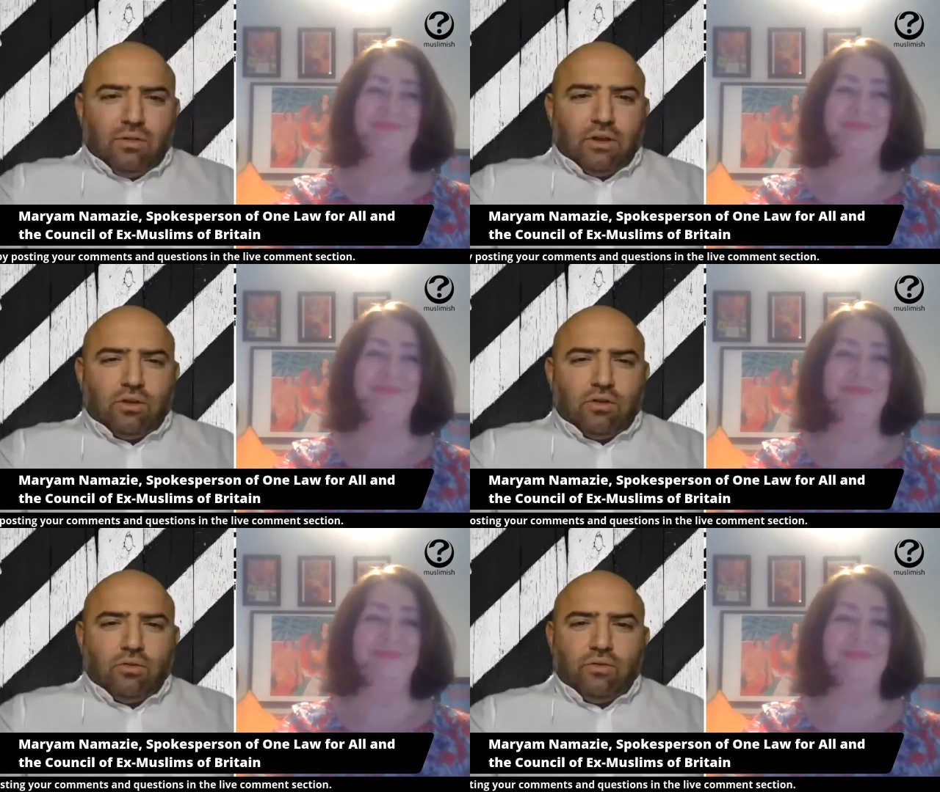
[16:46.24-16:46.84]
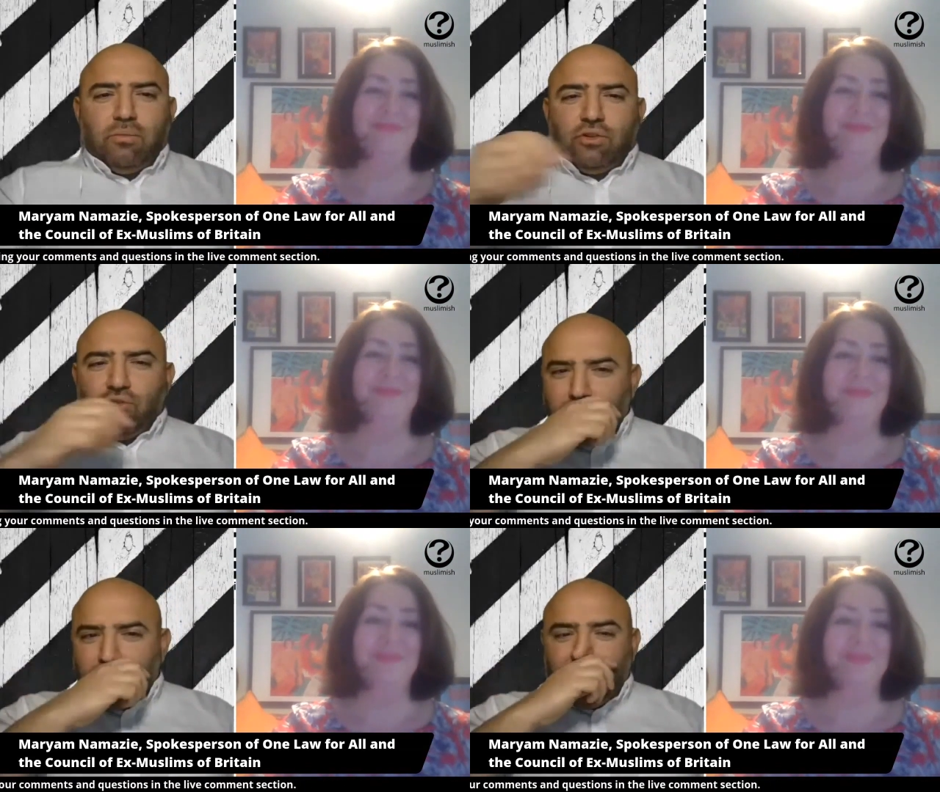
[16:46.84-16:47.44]
Thank you very
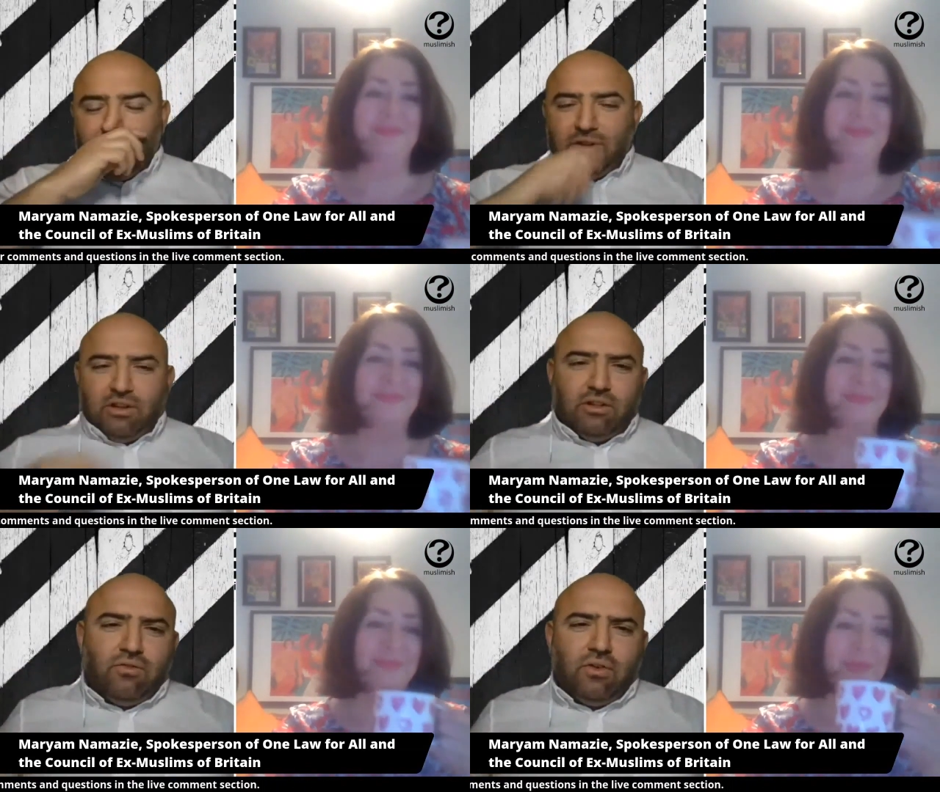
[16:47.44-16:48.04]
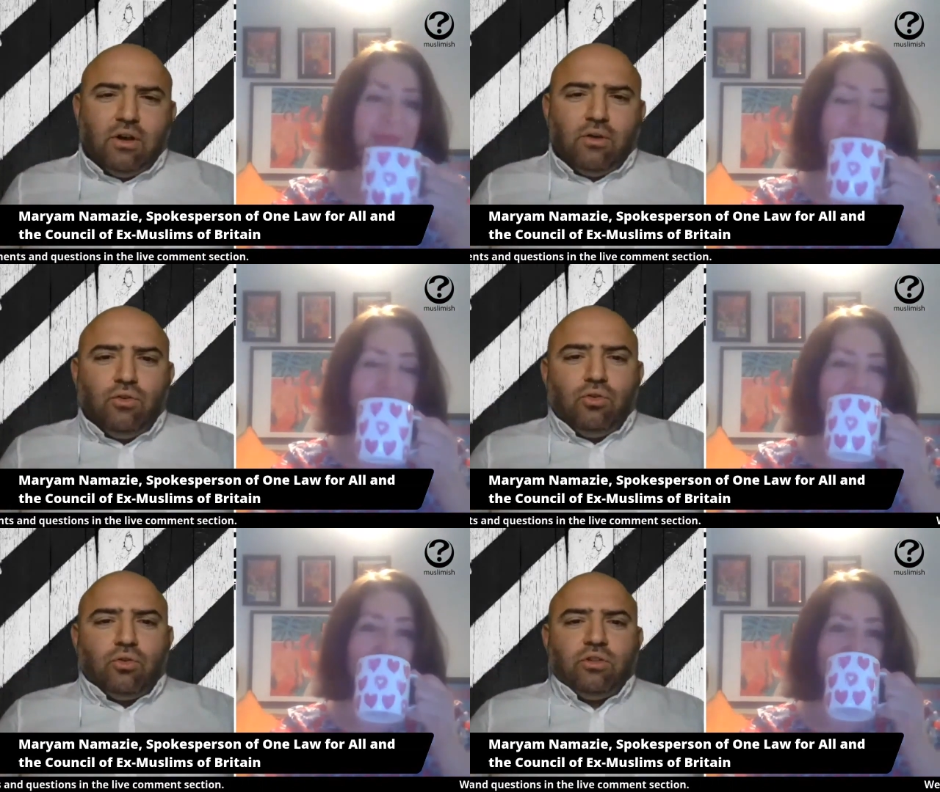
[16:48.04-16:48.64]
much, Maryam. And I love how
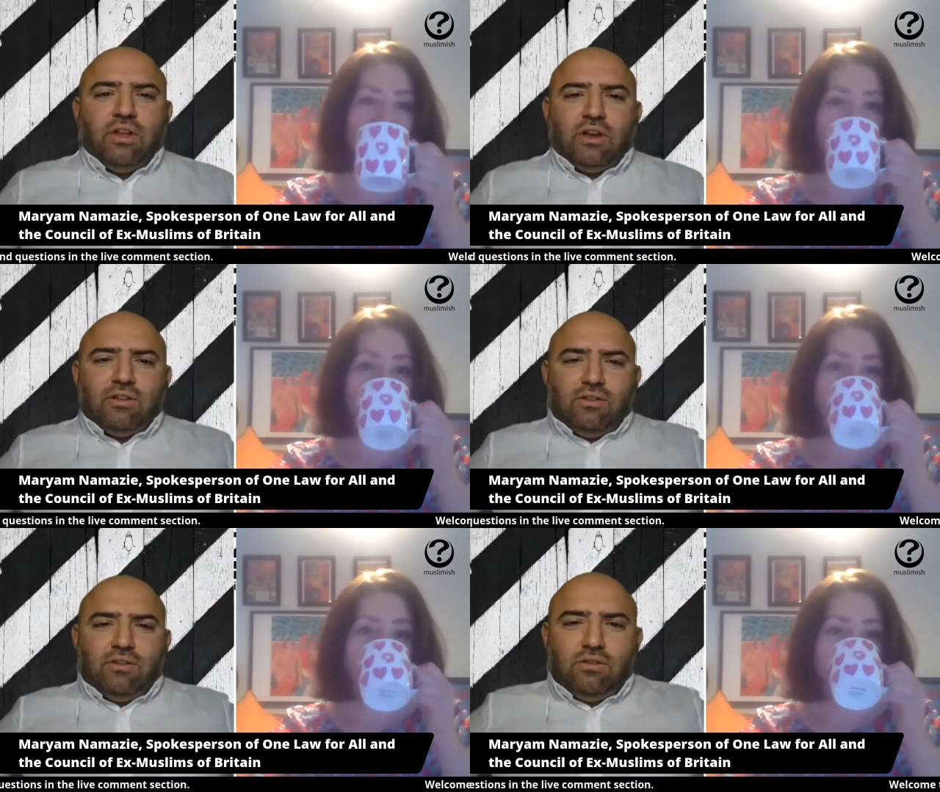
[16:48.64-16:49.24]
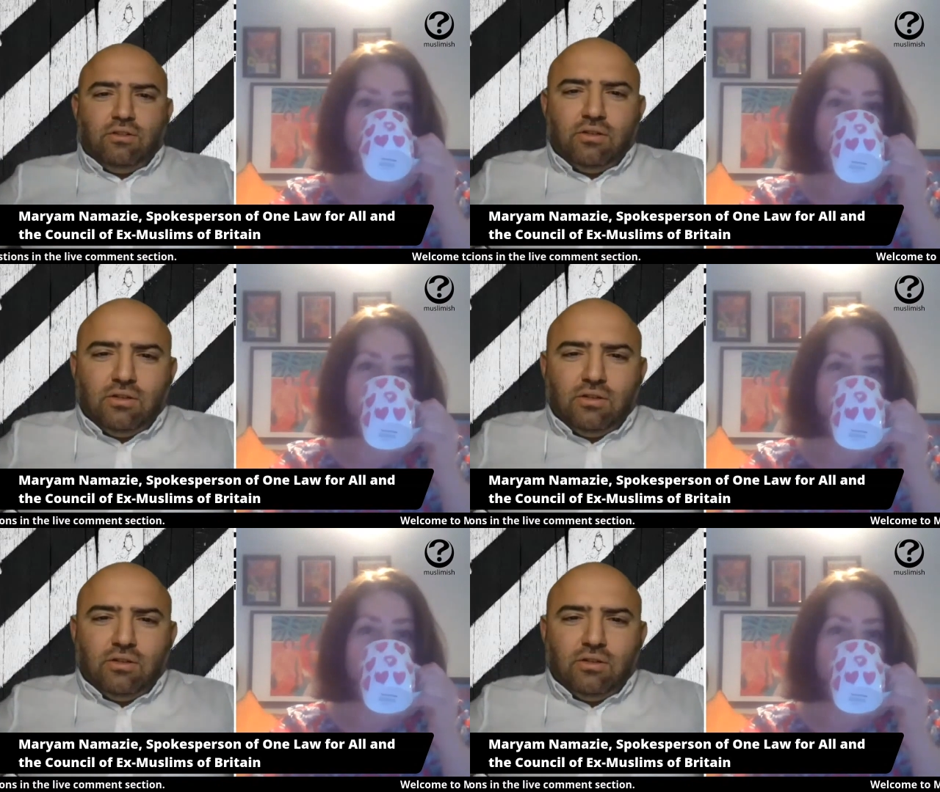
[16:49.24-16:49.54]
you connected